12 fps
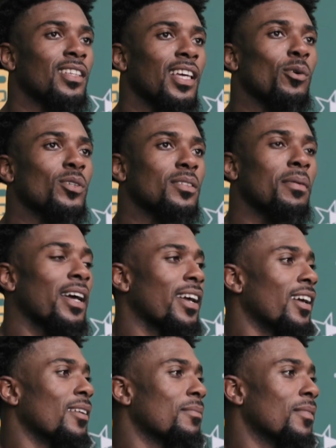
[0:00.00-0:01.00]
it was a bad
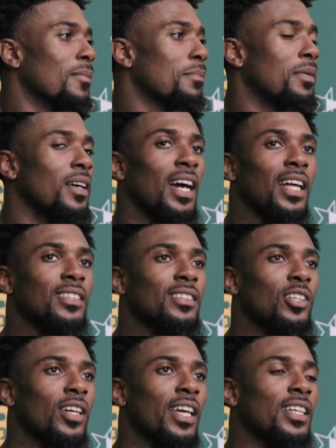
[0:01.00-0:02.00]
game, yeah. but I
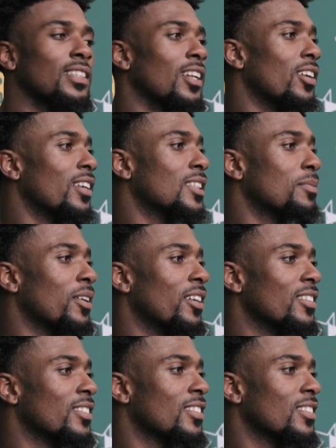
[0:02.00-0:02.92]
look at it as a learning experience.